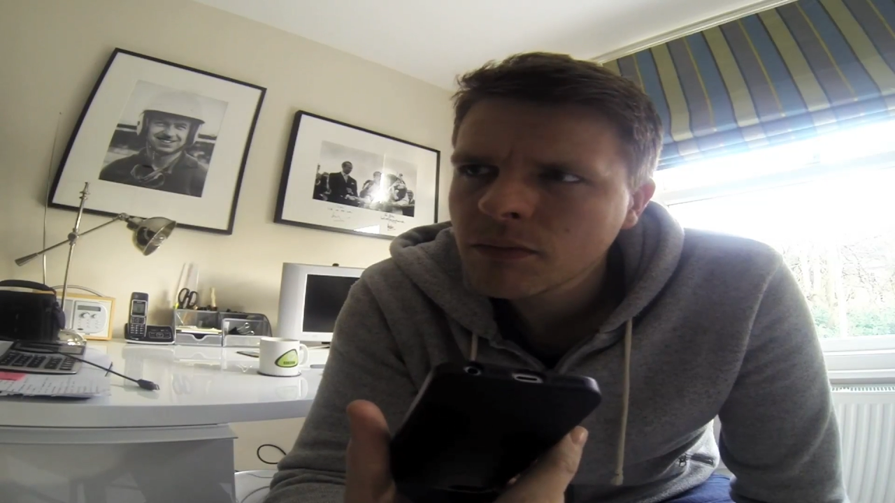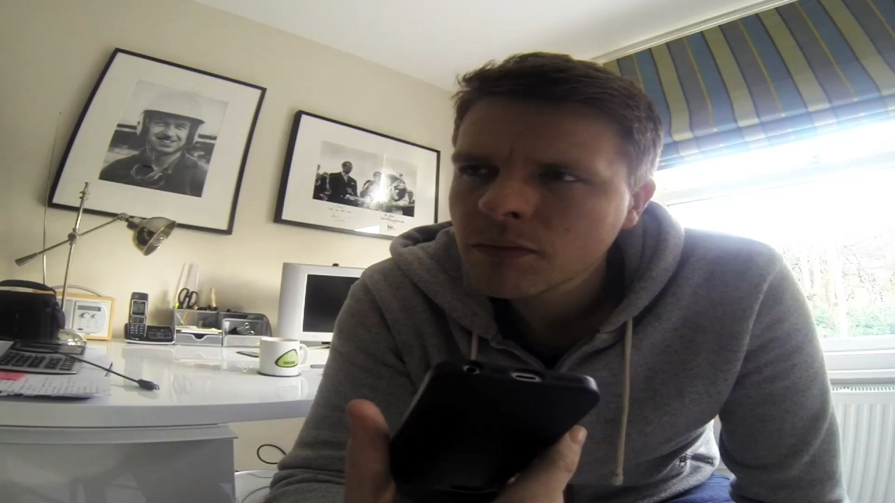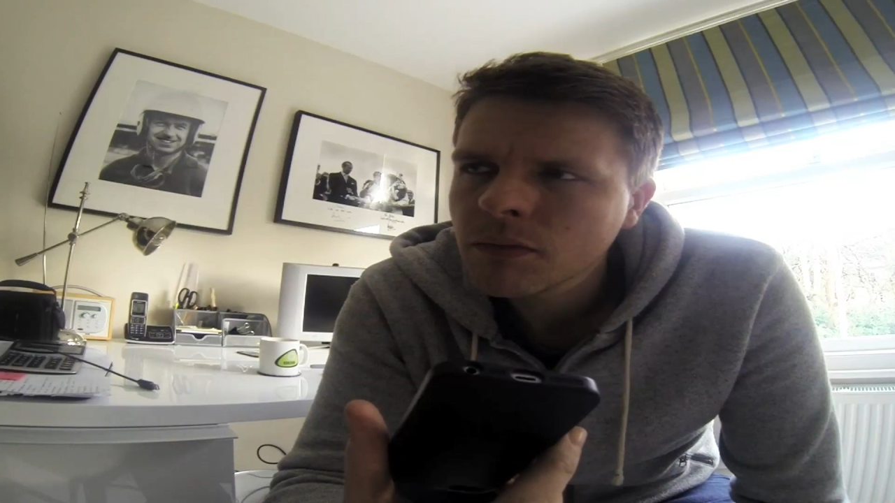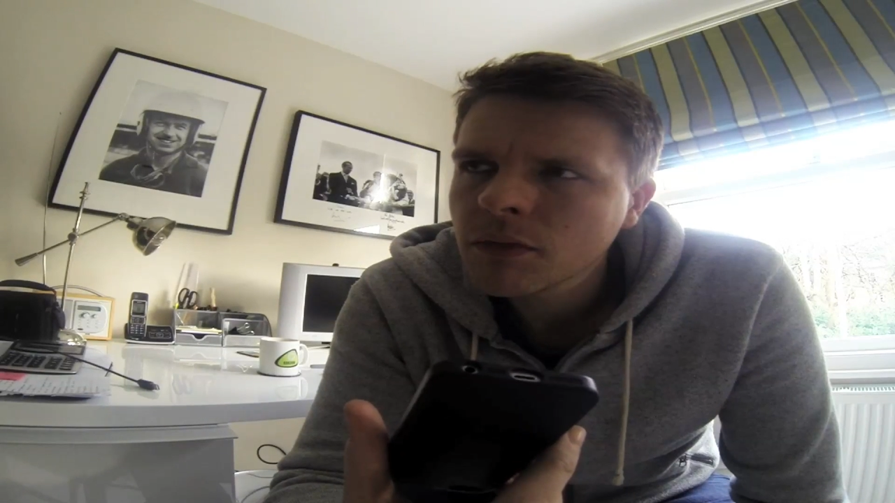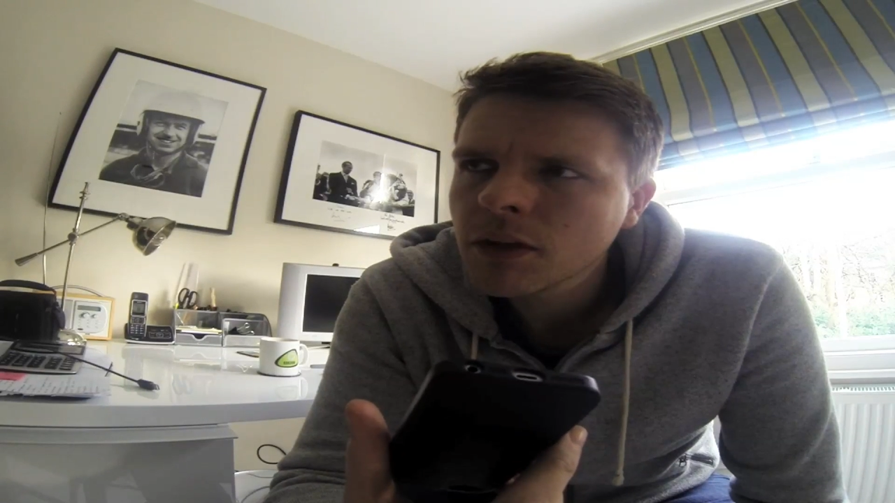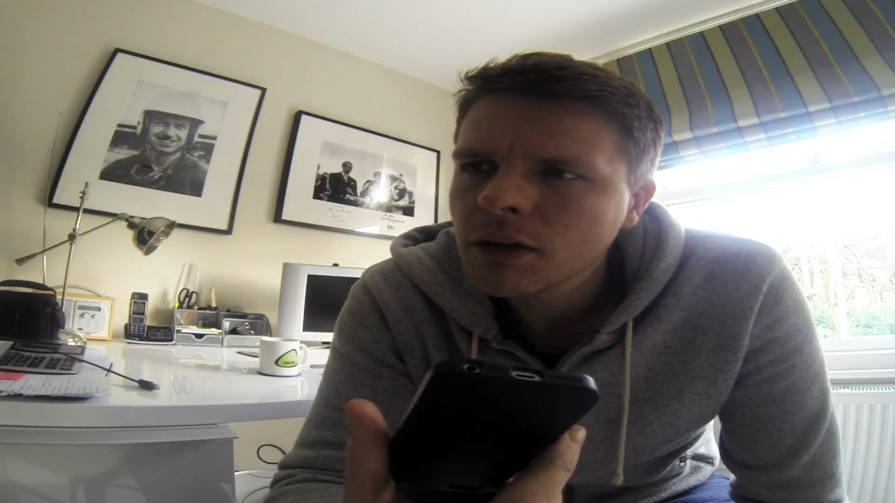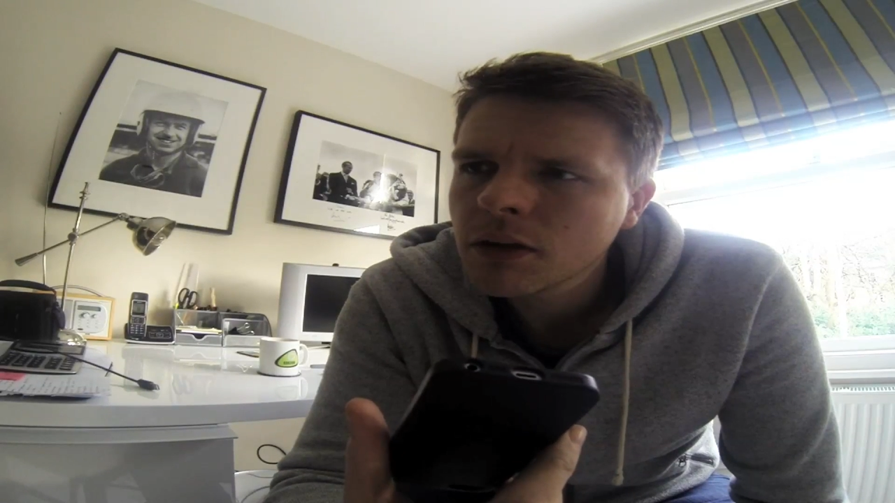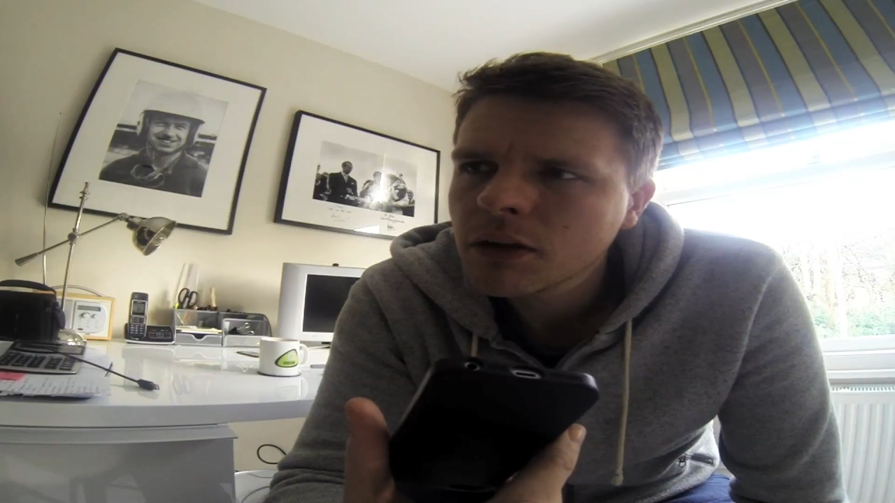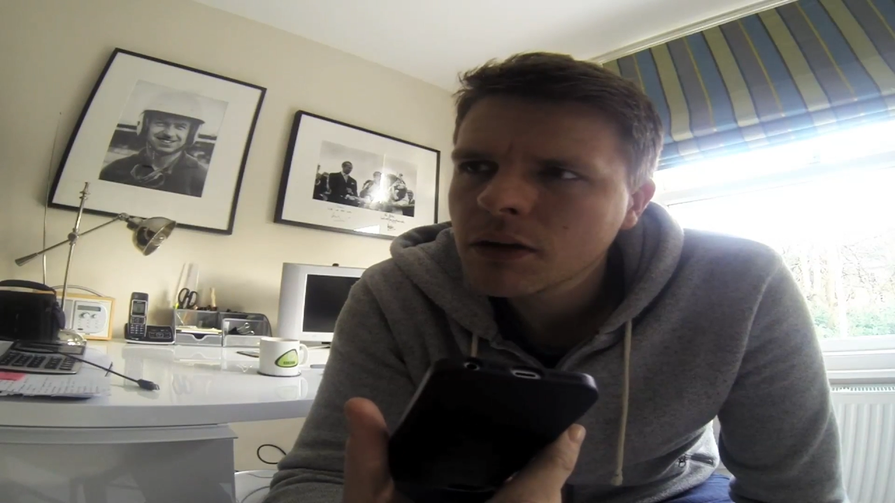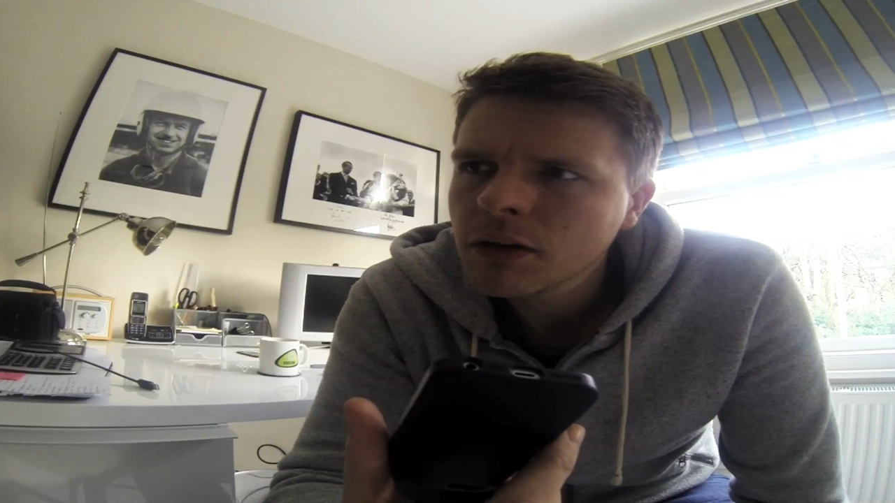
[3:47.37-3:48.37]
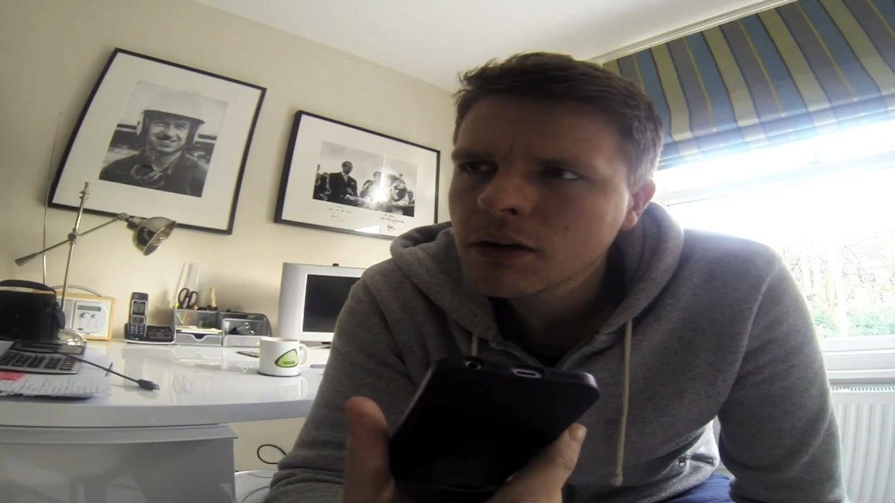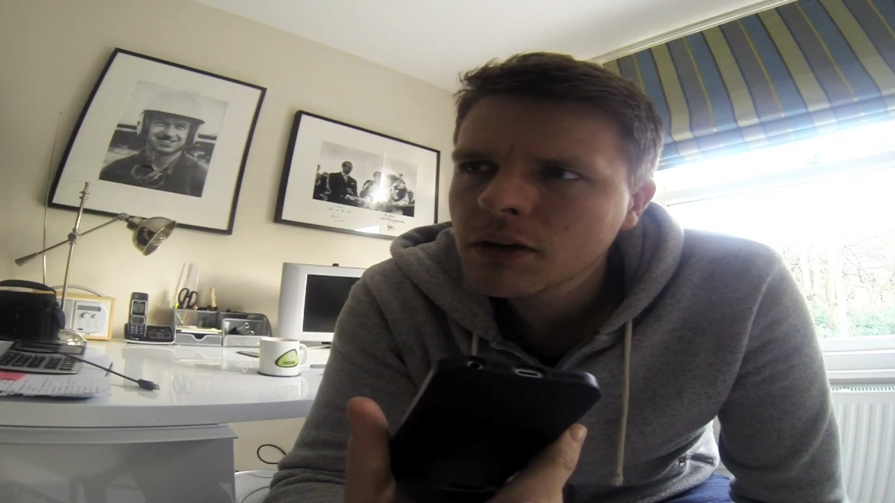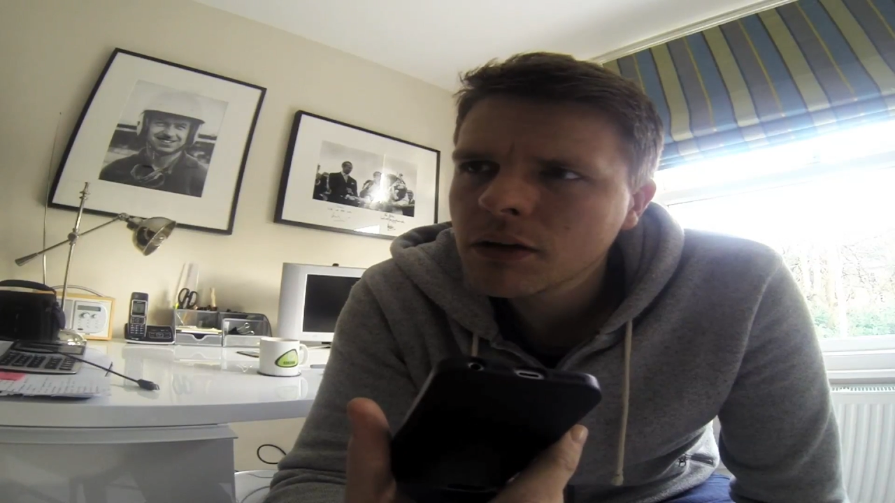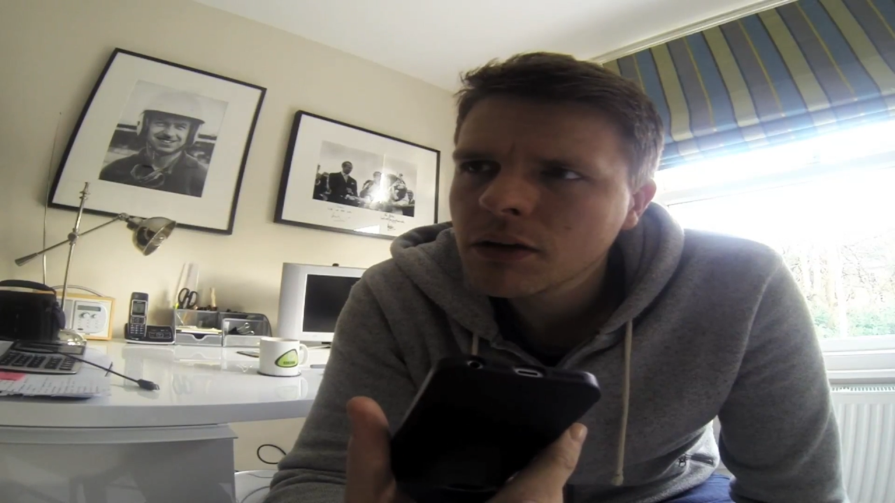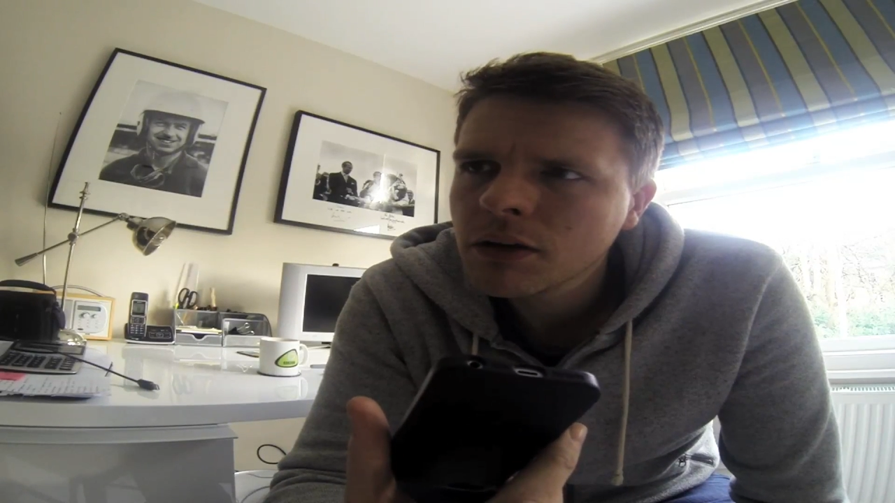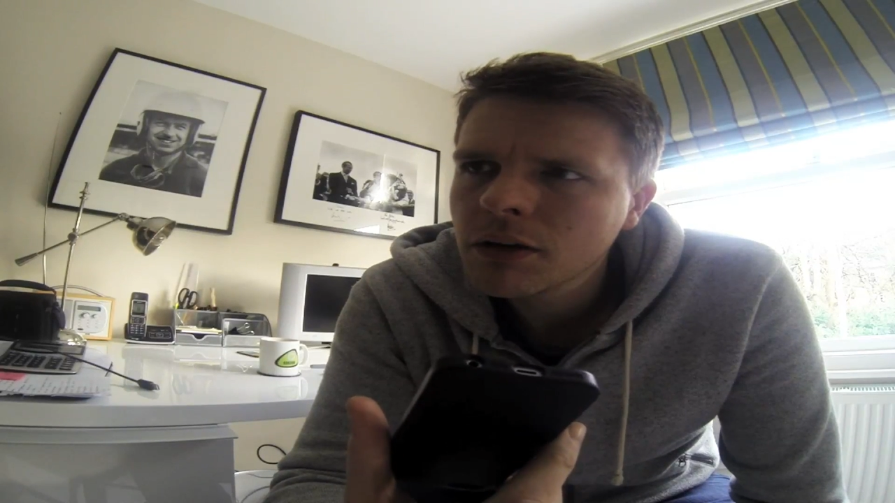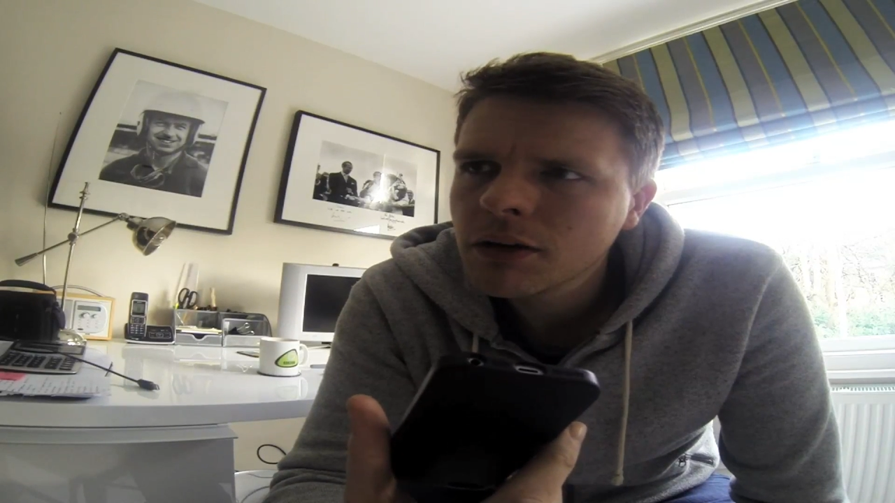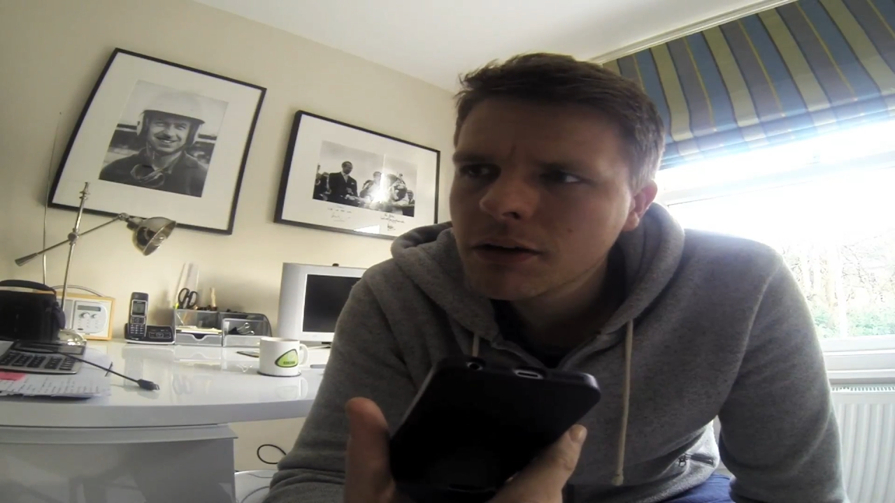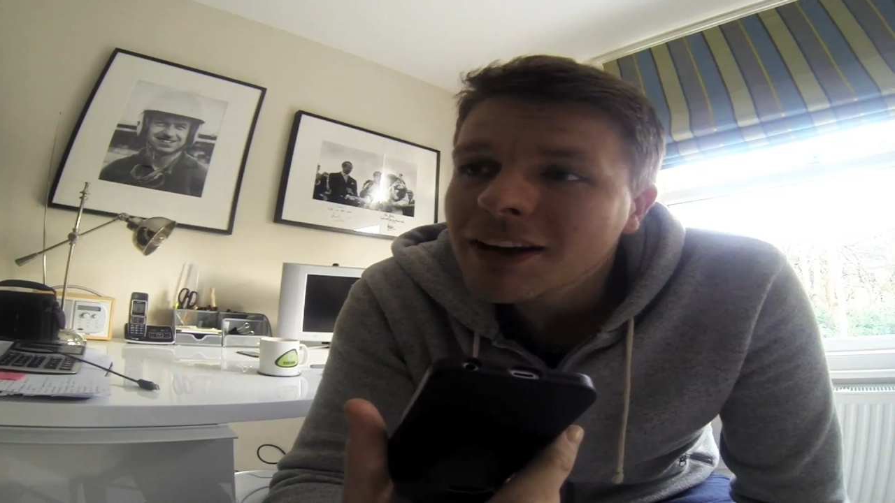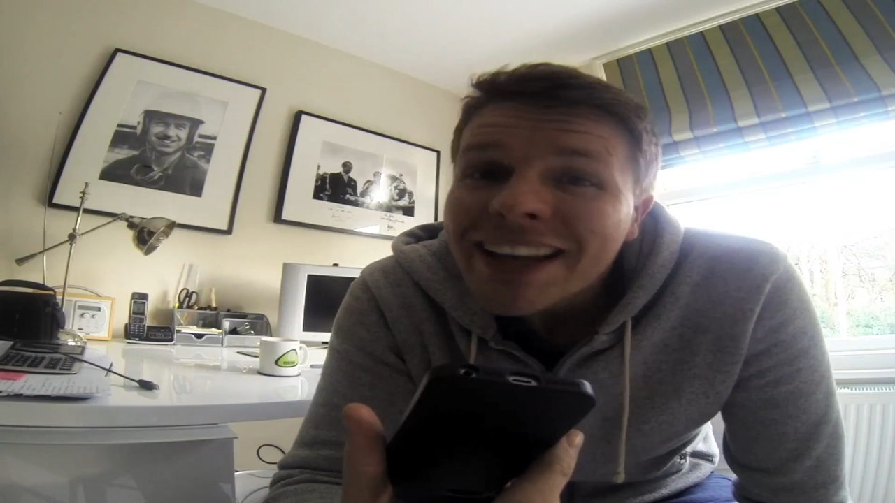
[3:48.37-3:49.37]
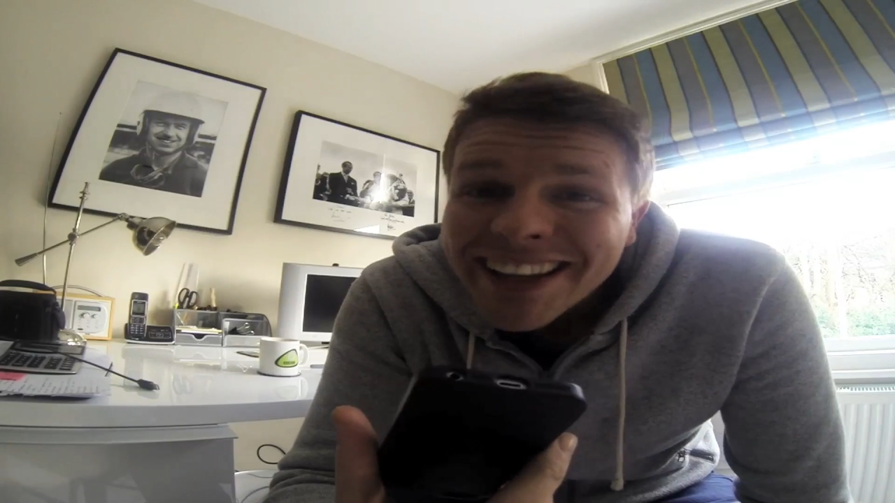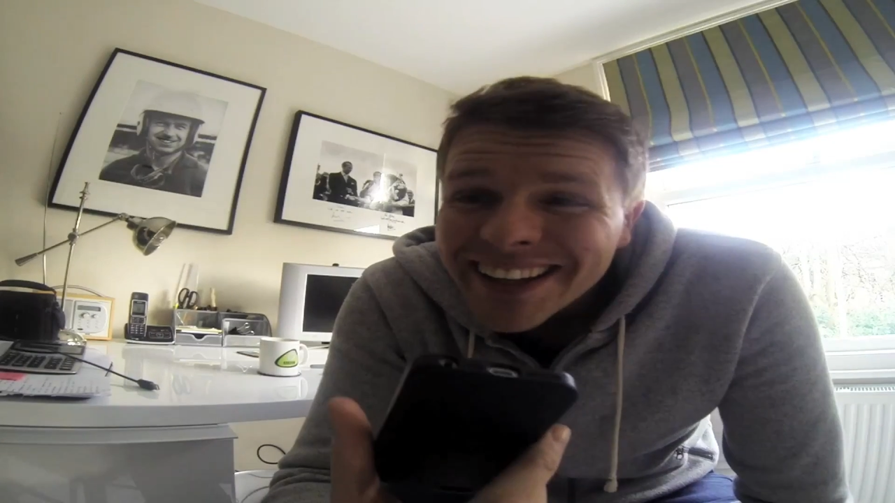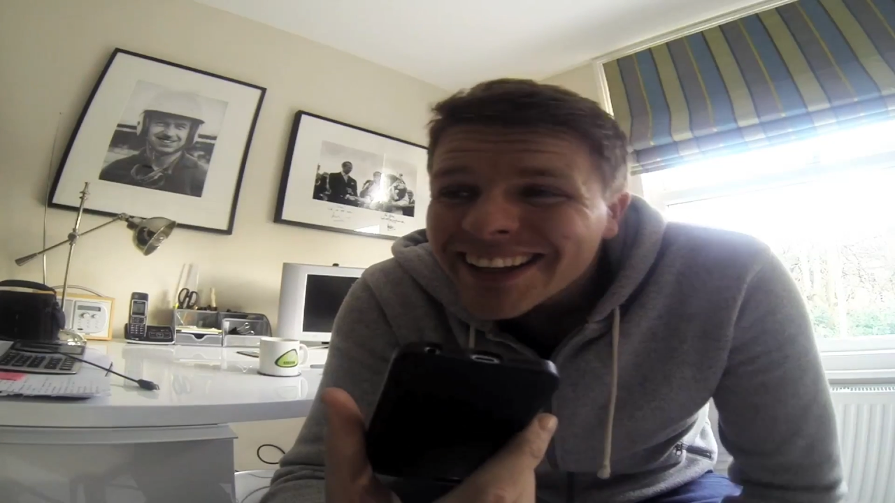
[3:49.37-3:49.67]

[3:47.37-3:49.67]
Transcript: I mean, why they had to bugger it about everything was